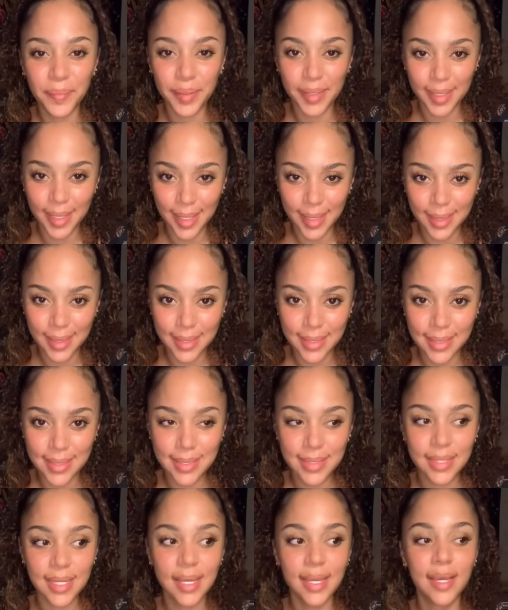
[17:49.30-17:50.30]

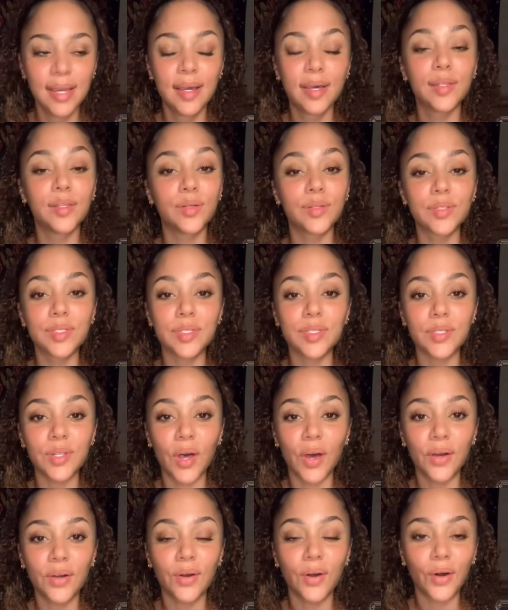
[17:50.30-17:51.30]
playlist, there's a
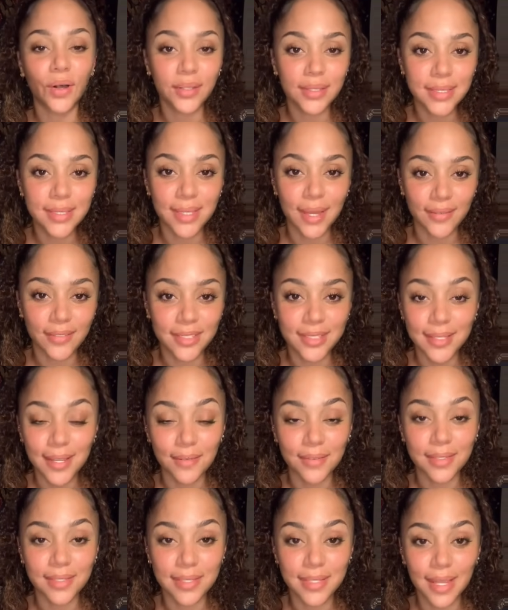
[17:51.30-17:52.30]
song called
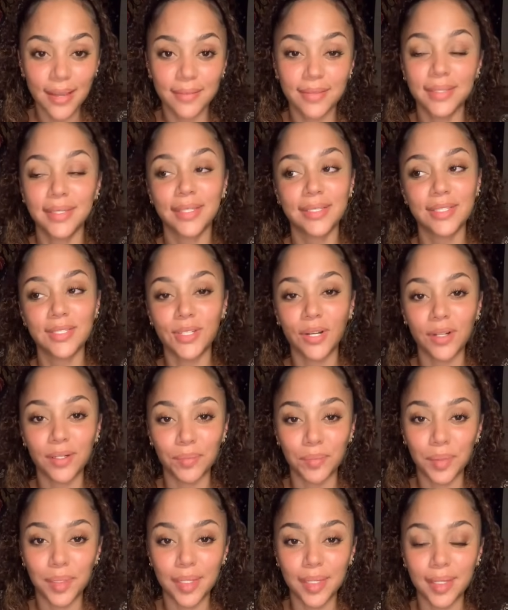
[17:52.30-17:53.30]
777 that started
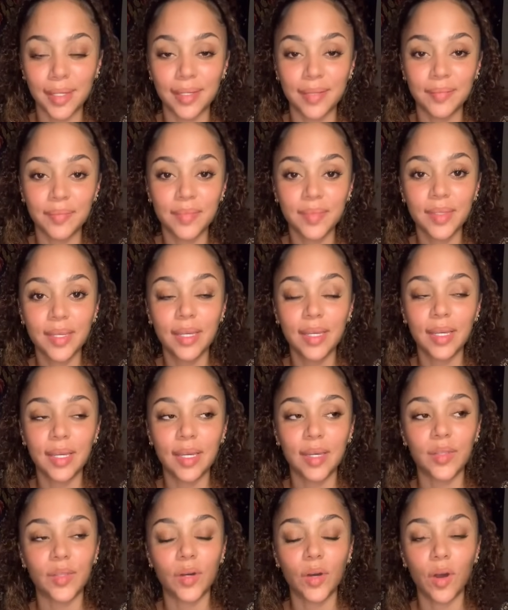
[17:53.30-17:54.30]
playing
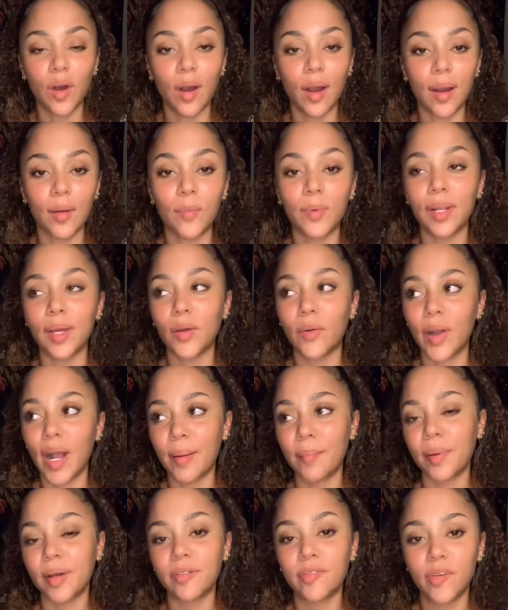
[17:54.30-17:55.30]
in the car. And when I
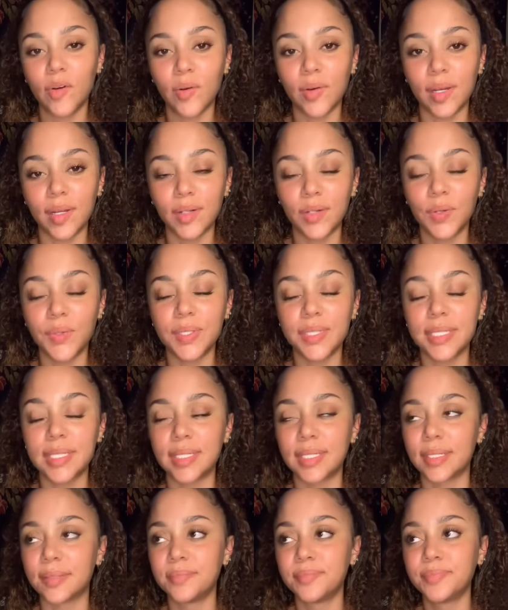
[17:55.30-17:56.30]
grabbed my phone, I noticed
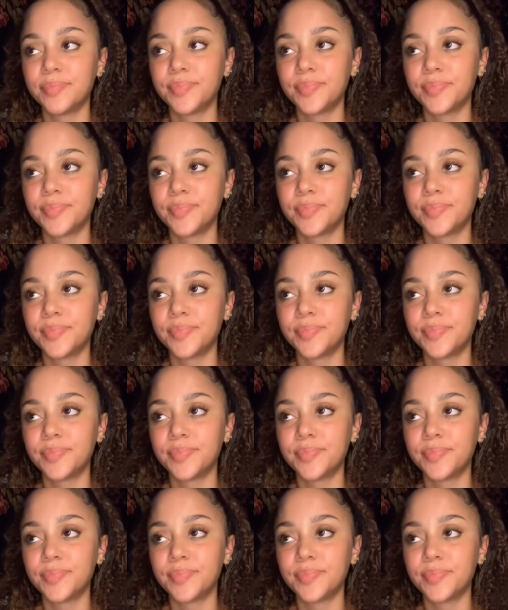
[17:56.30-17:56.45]
it.